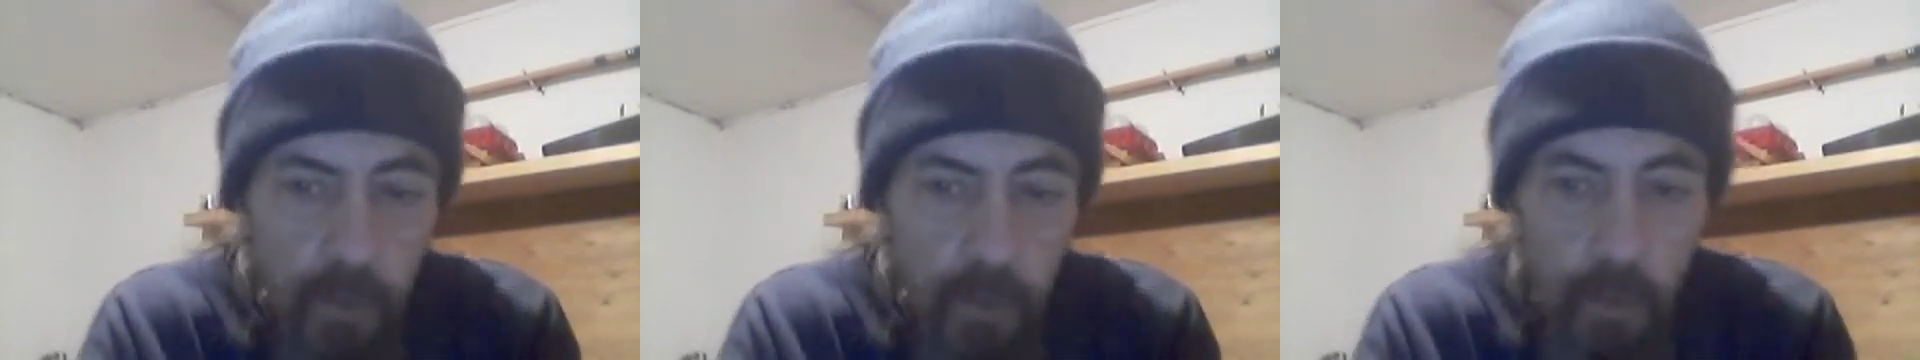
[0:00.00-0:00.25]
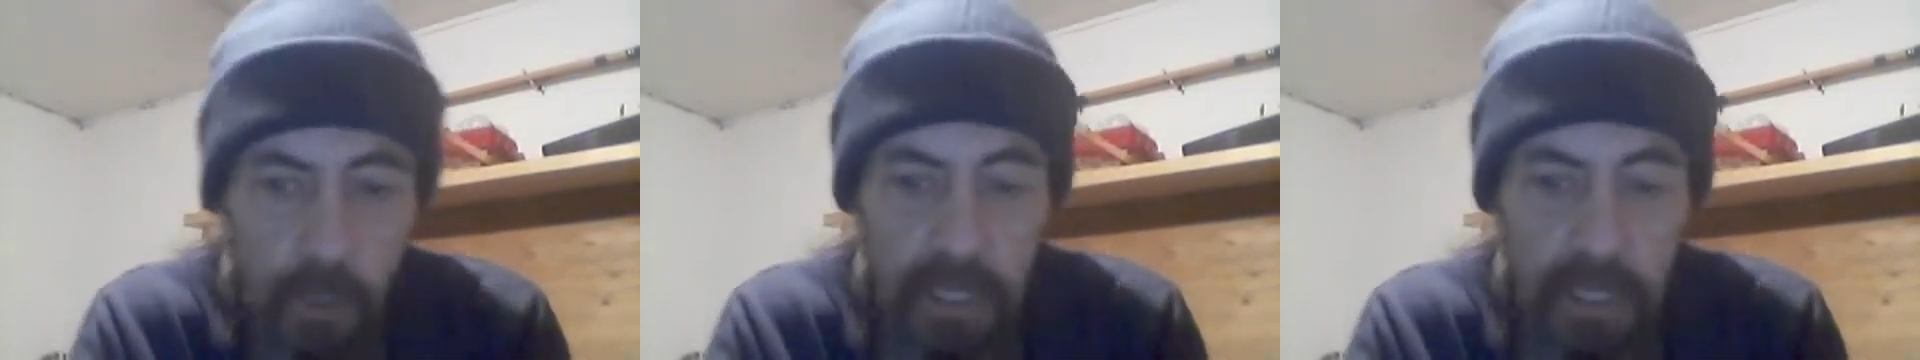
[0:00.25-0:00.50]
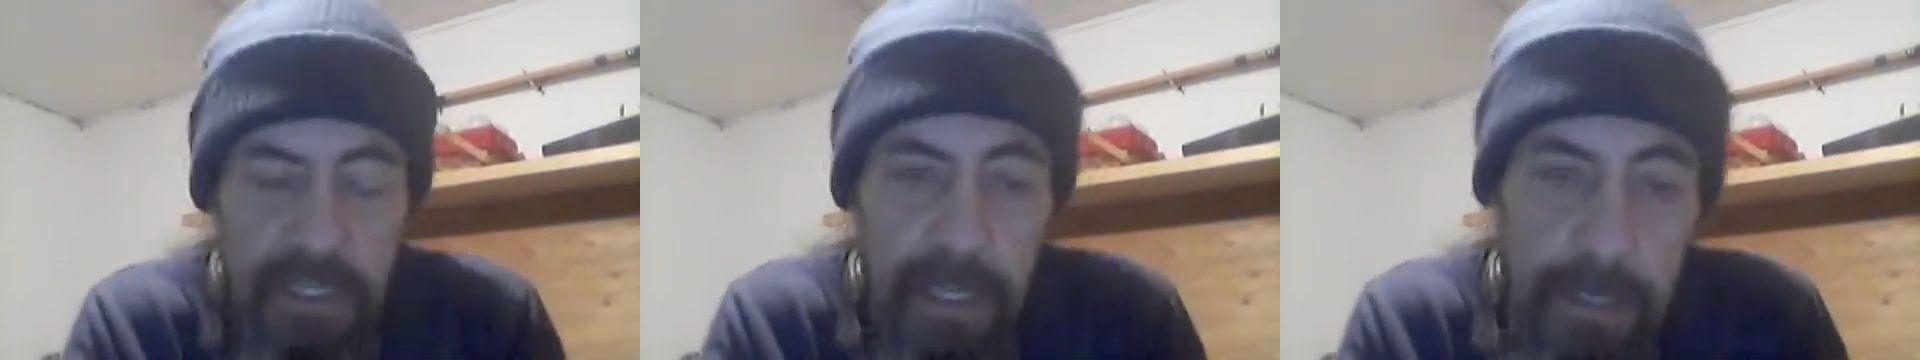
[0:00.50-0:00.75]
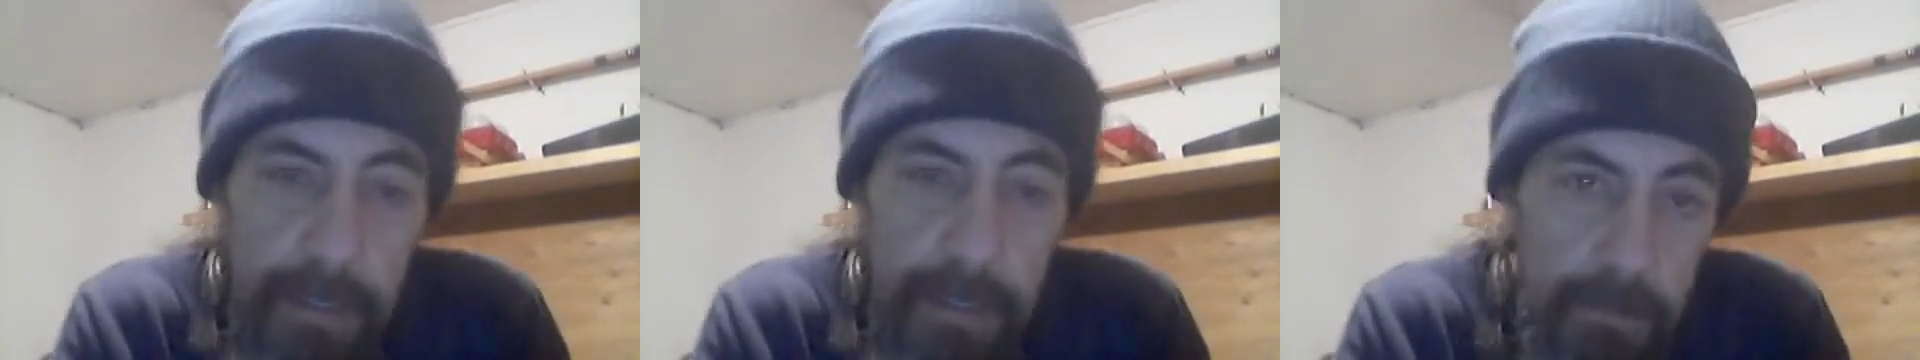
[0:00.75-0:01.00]
we're going to
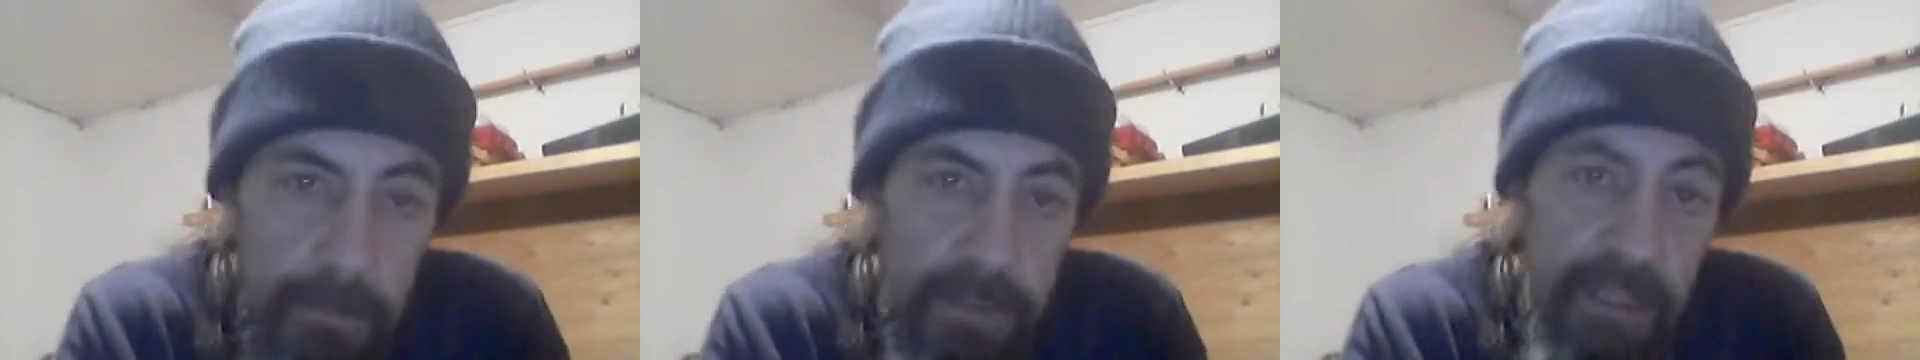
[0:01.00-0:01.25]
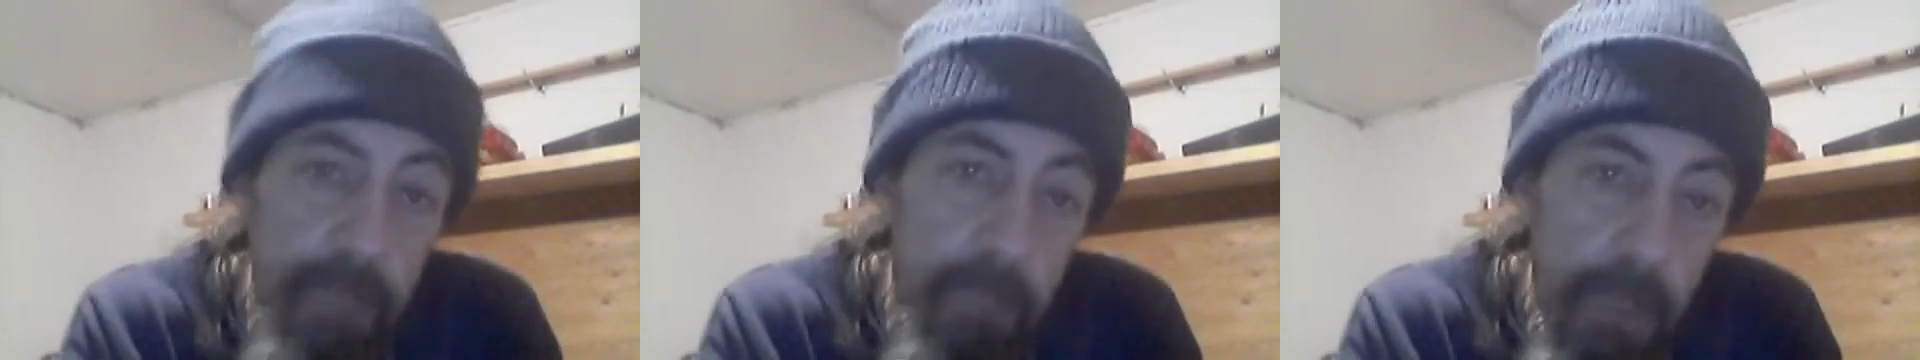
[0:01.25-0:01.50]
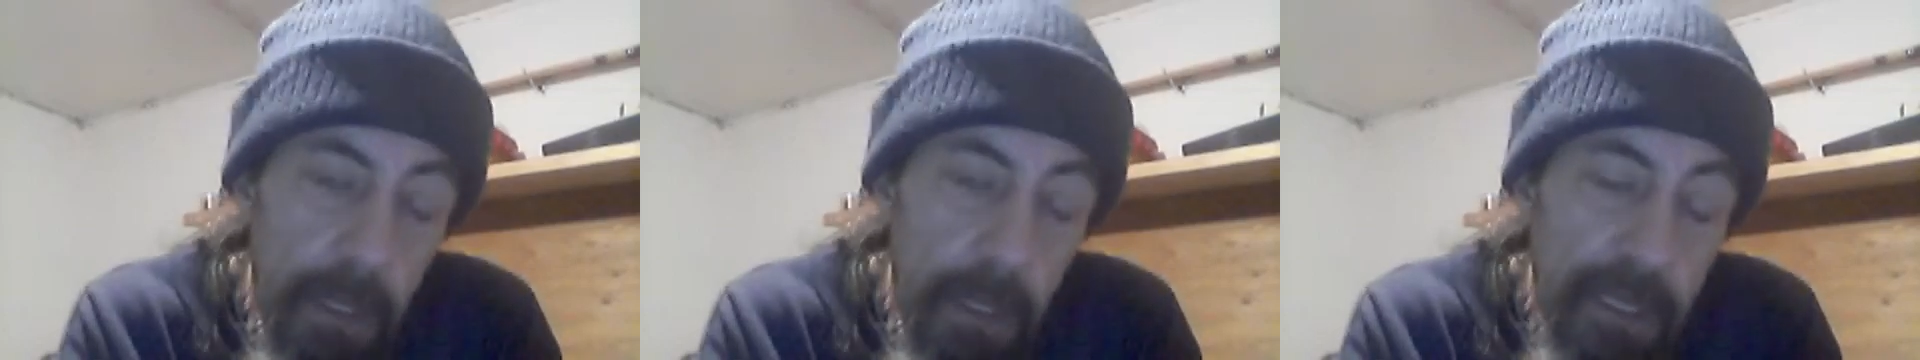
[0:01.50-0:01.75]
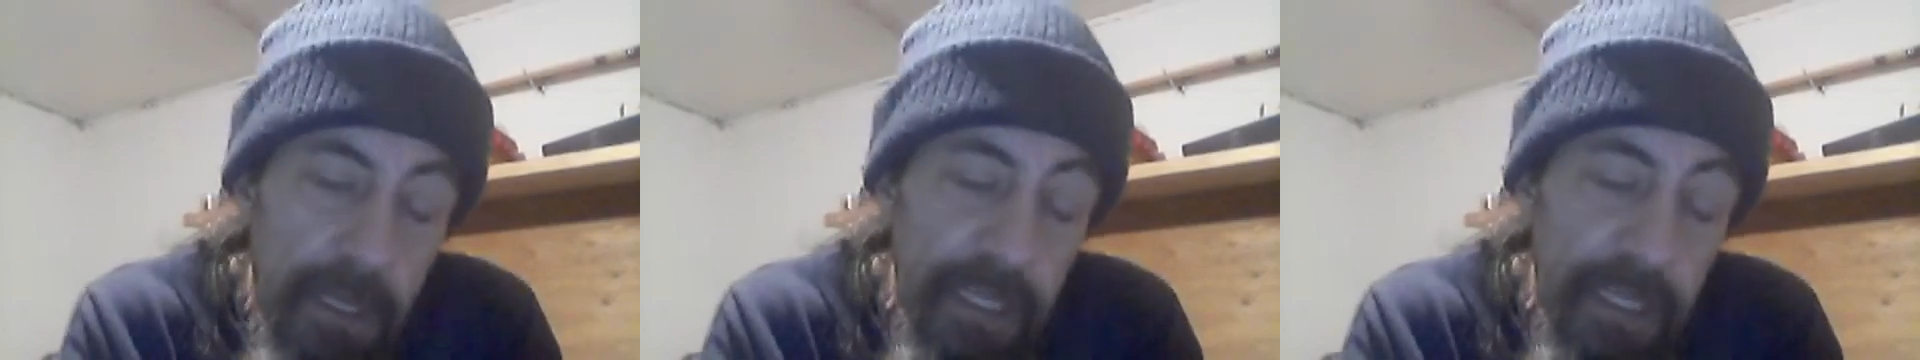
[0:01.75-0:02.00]
take a little deeper
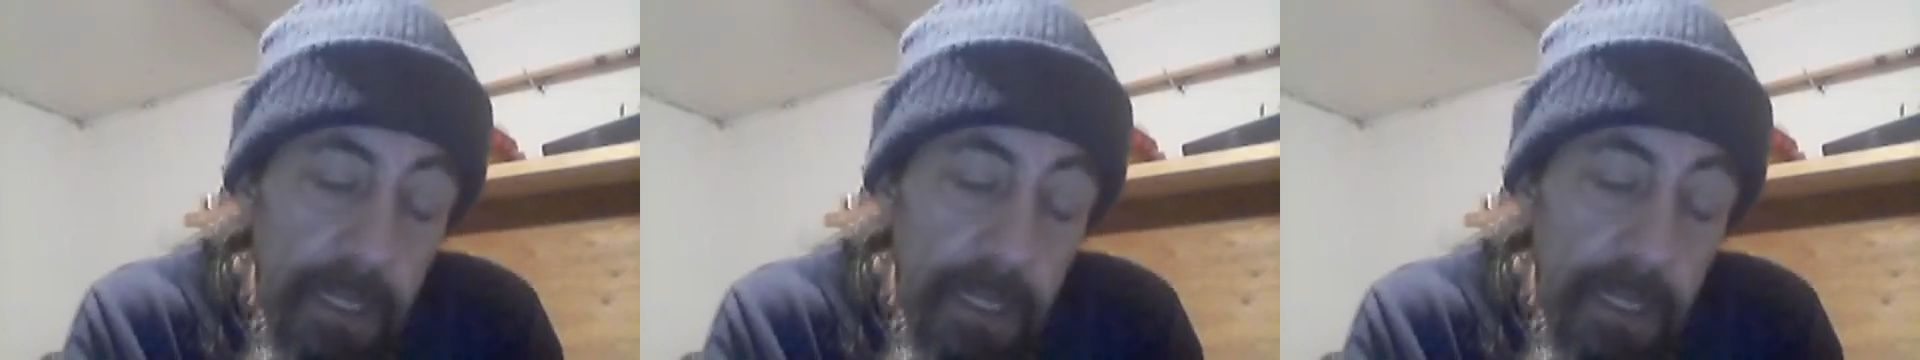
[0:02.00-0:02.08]
look into